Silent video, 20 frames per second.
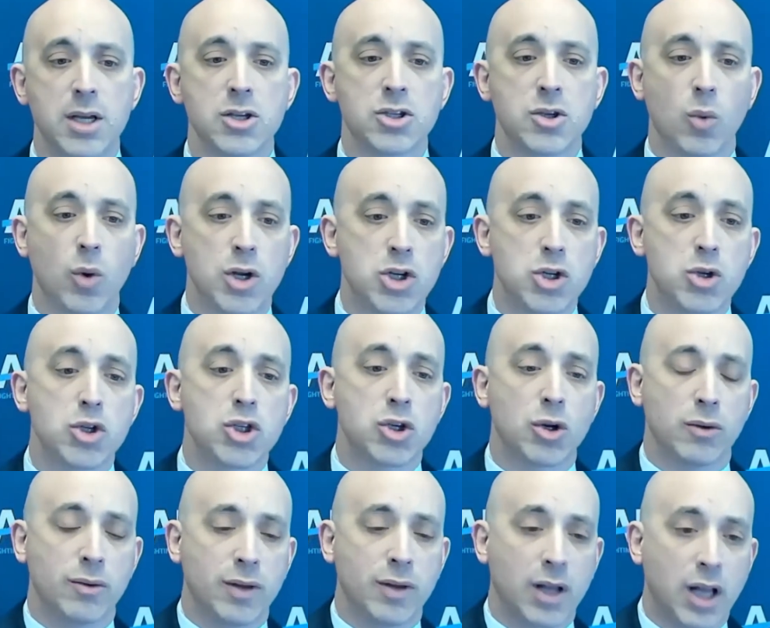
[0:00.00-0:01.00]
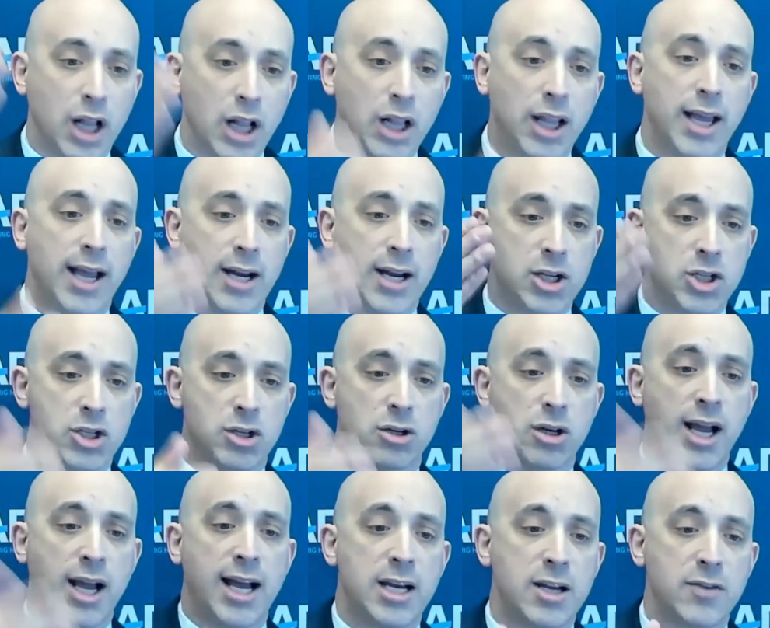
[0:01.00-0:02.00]
So once you certain click on a certain
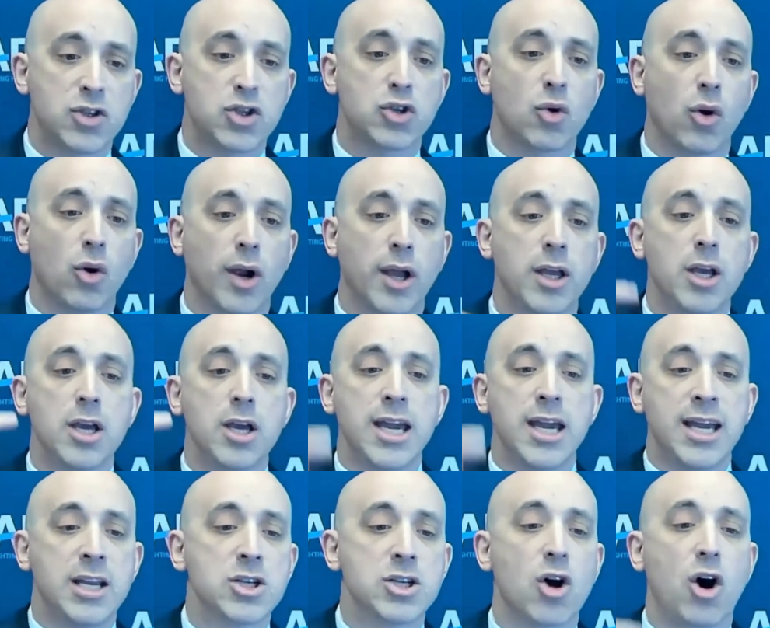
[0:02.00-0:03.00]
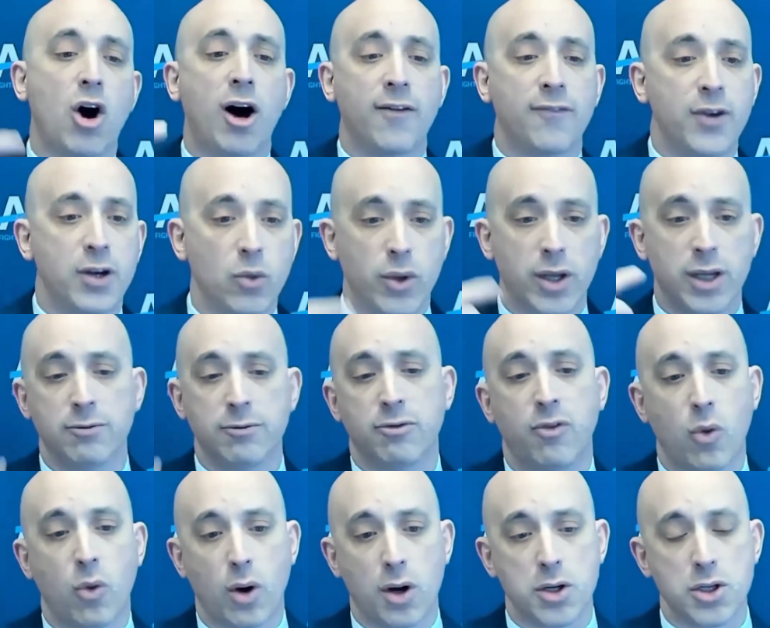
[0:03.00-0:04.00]
kind of story, it is often
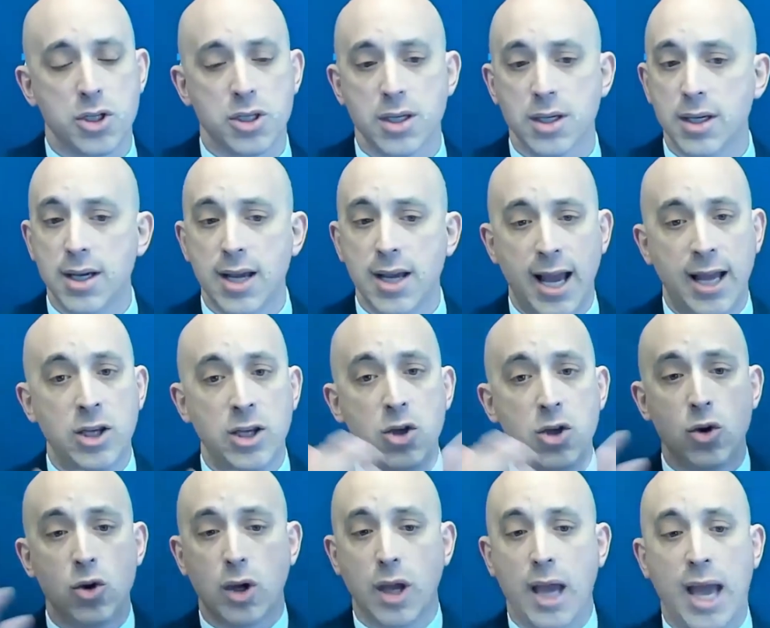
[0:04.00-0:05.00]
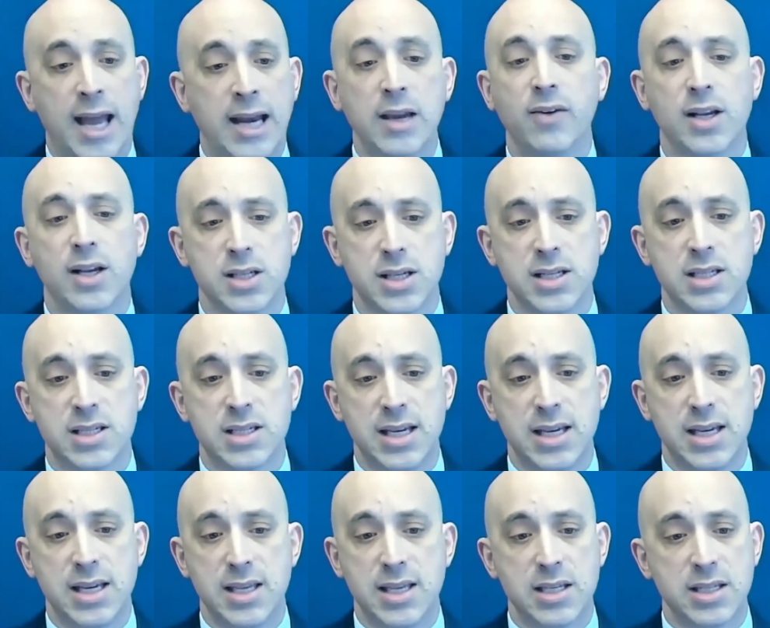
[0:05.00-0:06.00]
reinforced. And you, any of us can
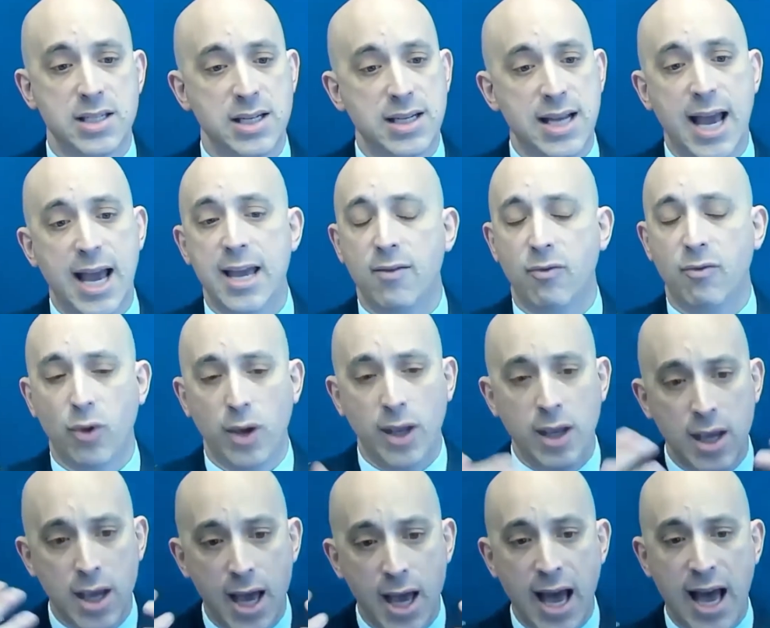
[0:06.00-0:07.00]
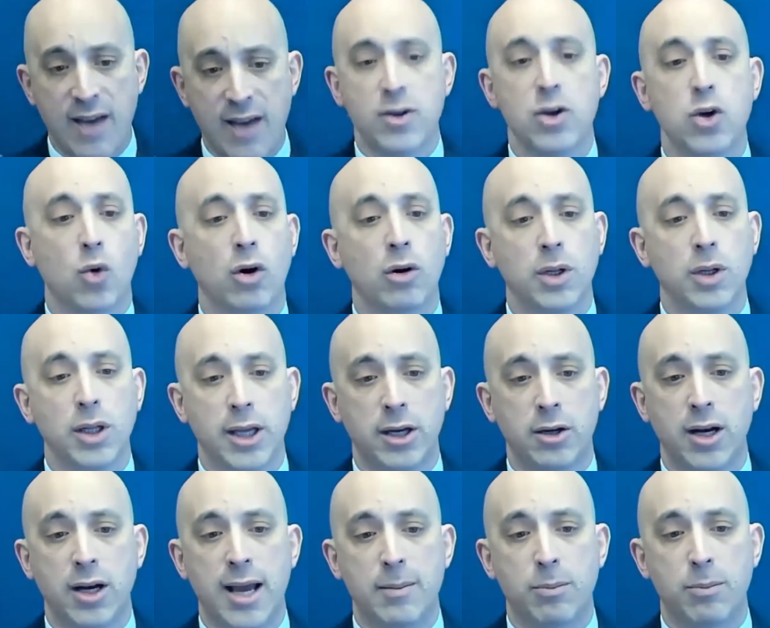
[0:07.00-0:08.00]
see this today if we have a normal
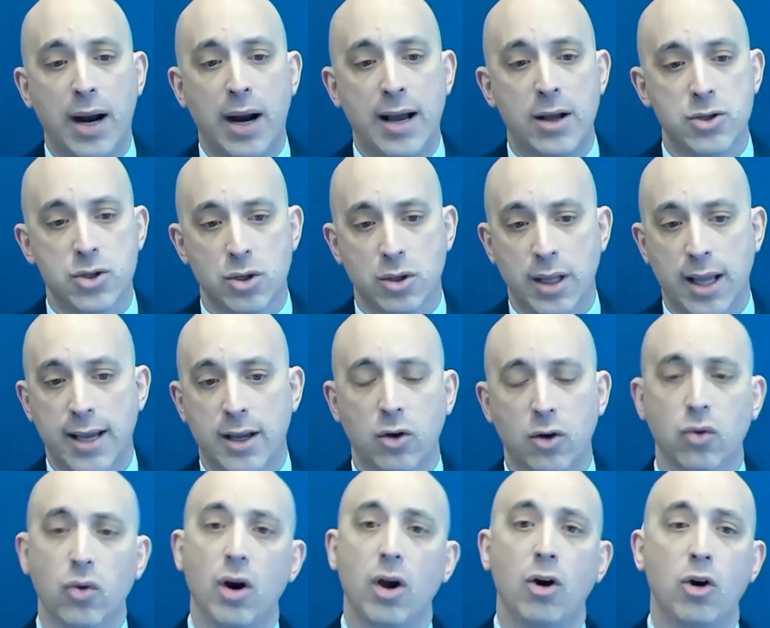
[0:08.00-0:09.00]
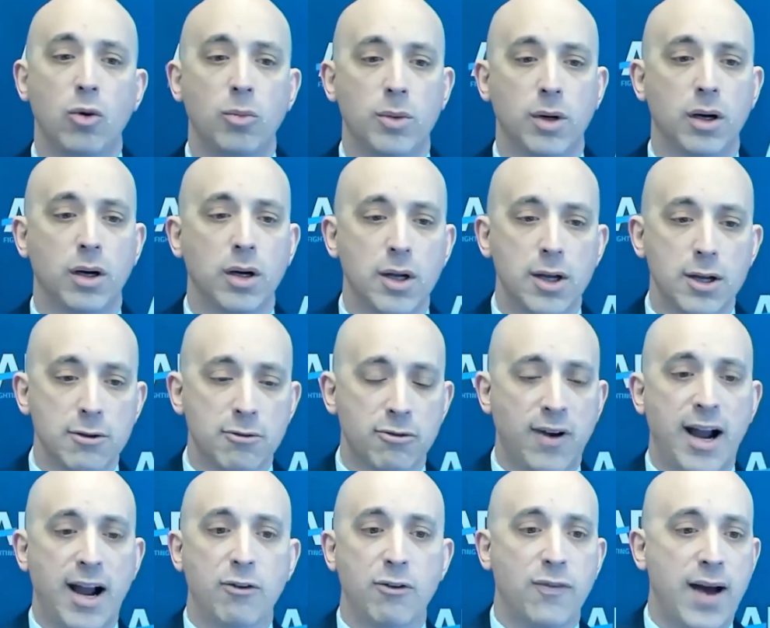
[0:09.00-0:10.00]
internet browser like Chrome or
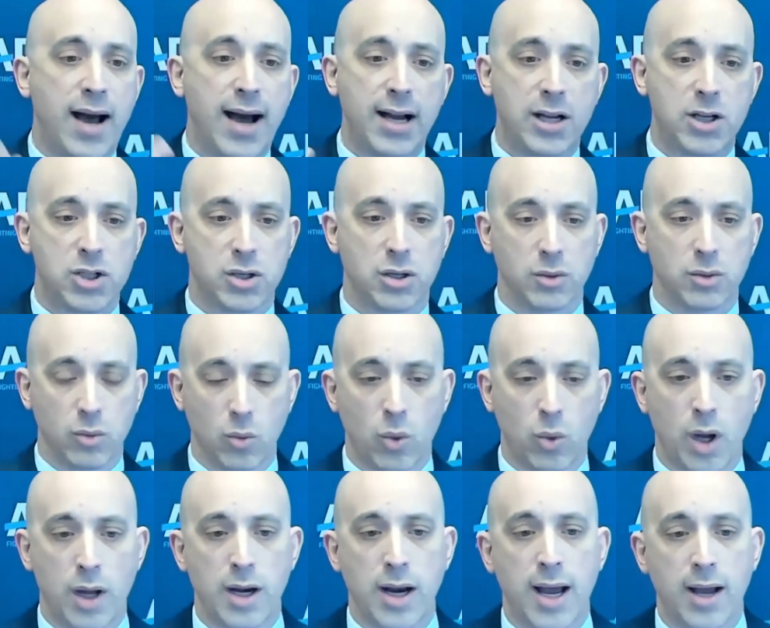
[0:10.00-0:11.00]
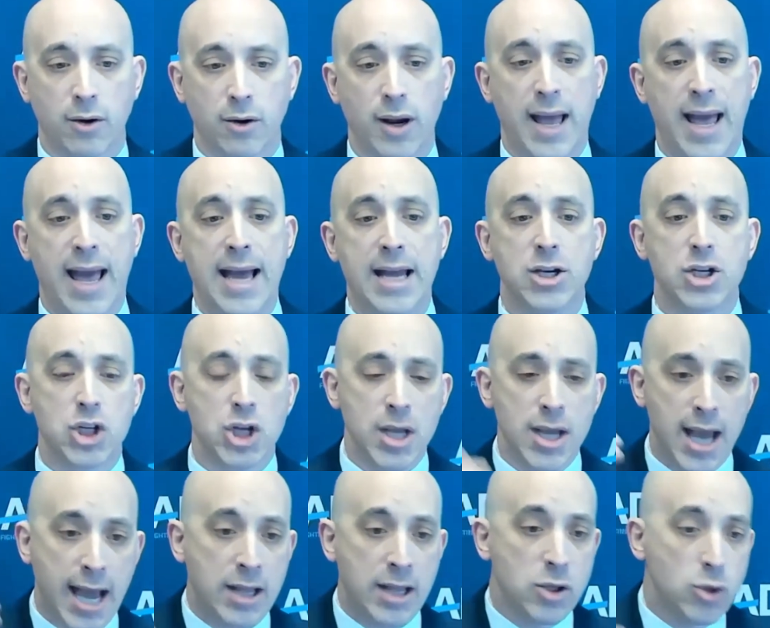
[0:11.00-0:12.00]
Firefox or whatnot or Edge,
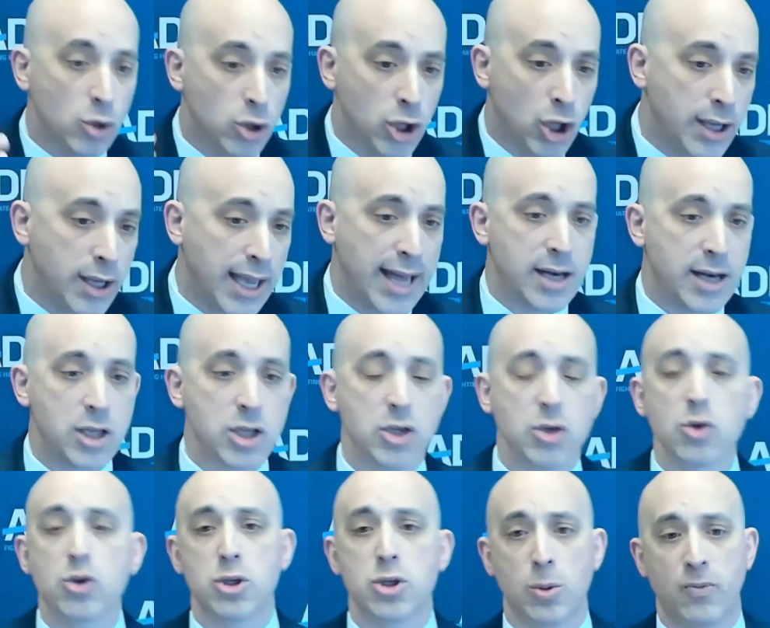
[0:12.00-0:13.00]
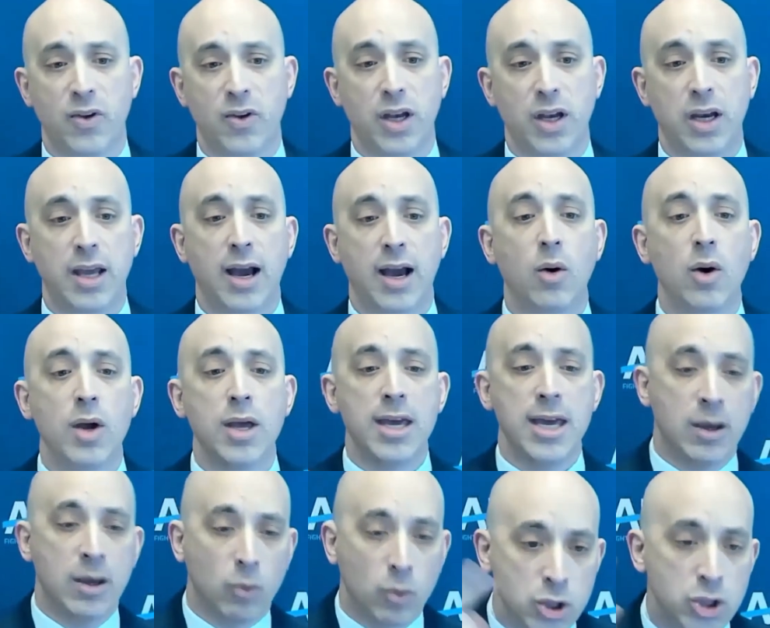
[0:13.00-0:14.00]
and you look at a YouTube video,
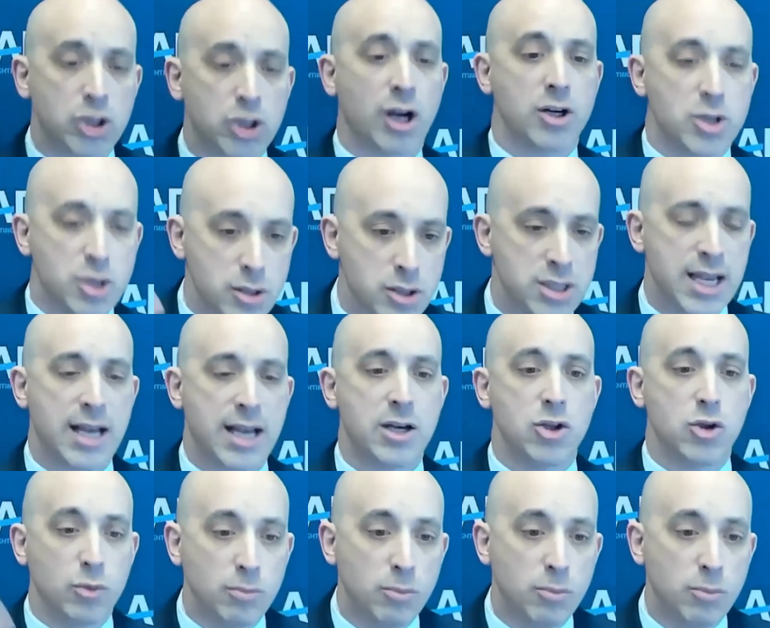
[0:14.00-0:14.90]
it will start to send you